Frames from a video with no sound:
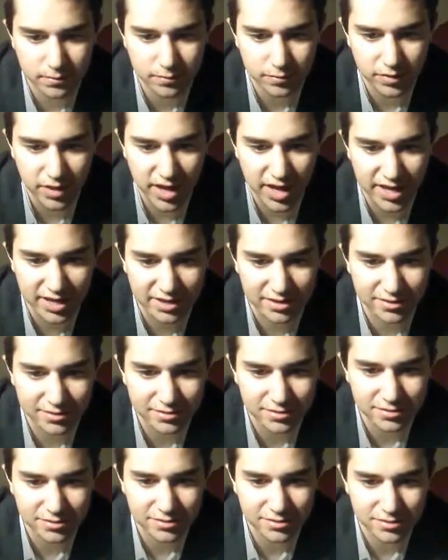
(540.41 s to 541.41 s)
Hey!
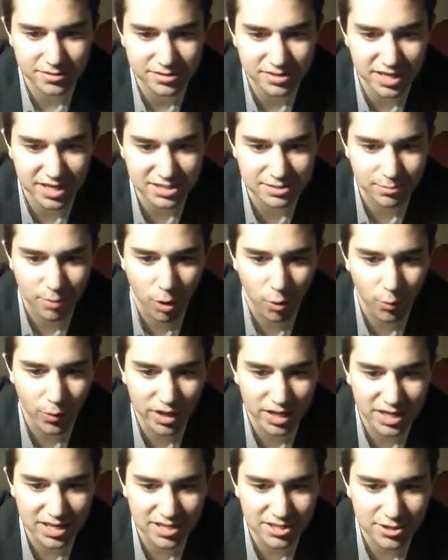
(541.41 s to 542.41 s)
Got a small
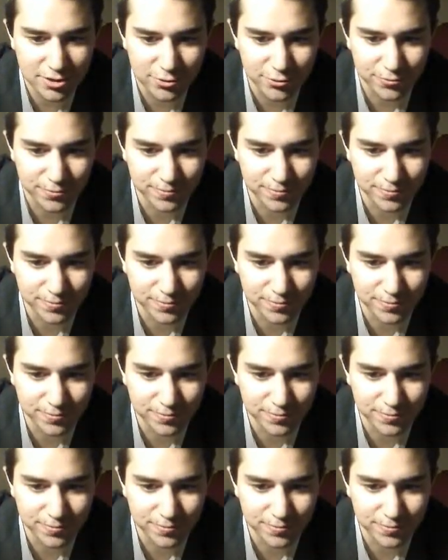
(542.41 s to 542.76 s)
winky too.